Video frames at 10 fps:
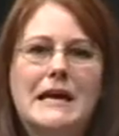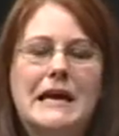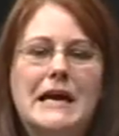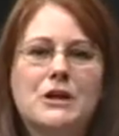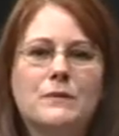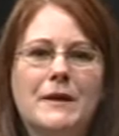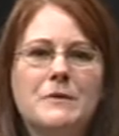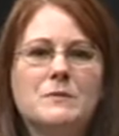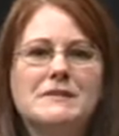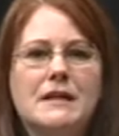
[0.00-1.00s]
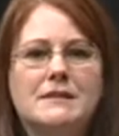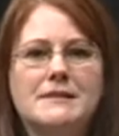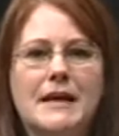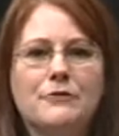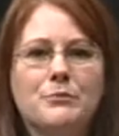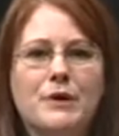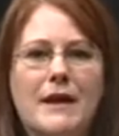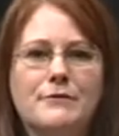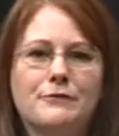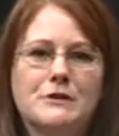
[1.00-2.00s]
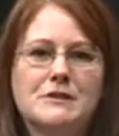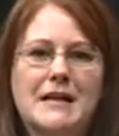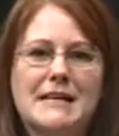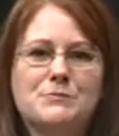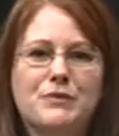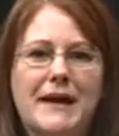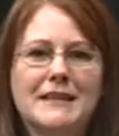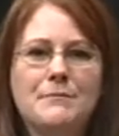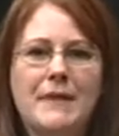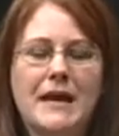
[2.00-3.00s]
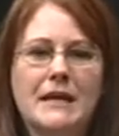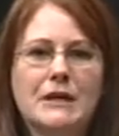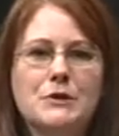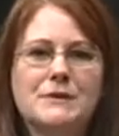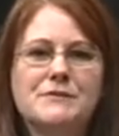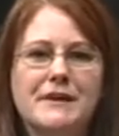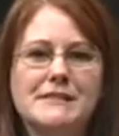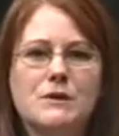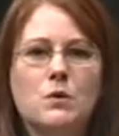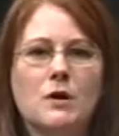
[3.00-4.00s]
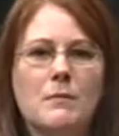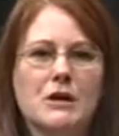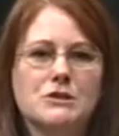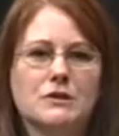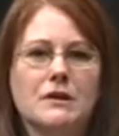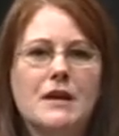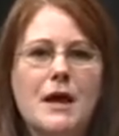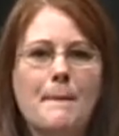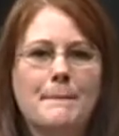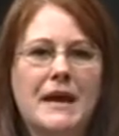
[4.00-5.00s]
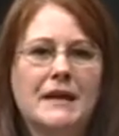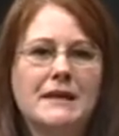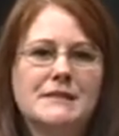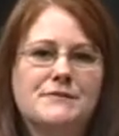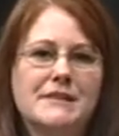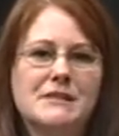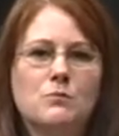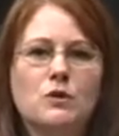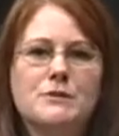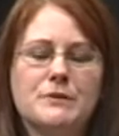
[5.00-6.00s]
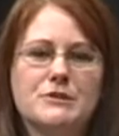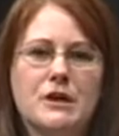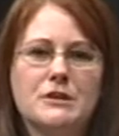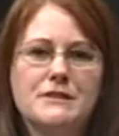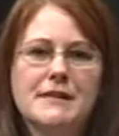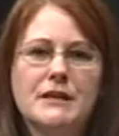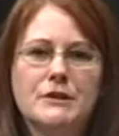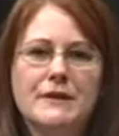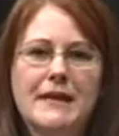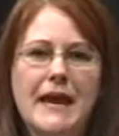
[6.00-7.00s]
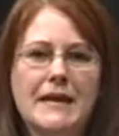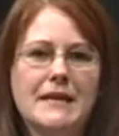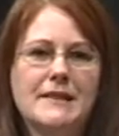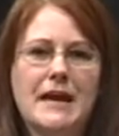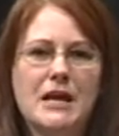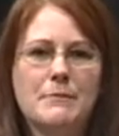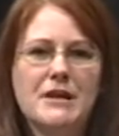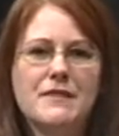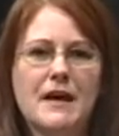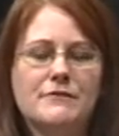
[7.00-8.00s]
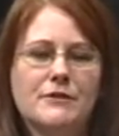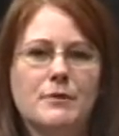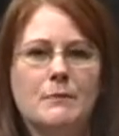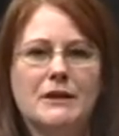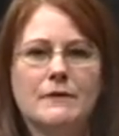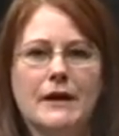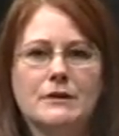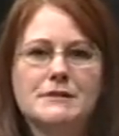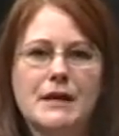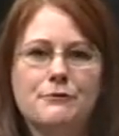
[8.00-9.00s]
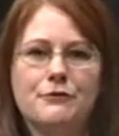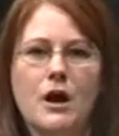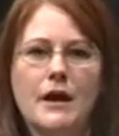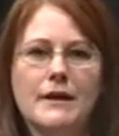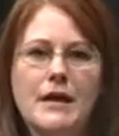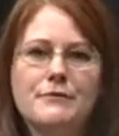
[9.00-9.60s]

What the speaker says: An arraignment was held today for Private First Class Bradley Manning, who is facing court-martial. Manning is facing multiple charges, including aiding the enemy, theft of public records, and fraud.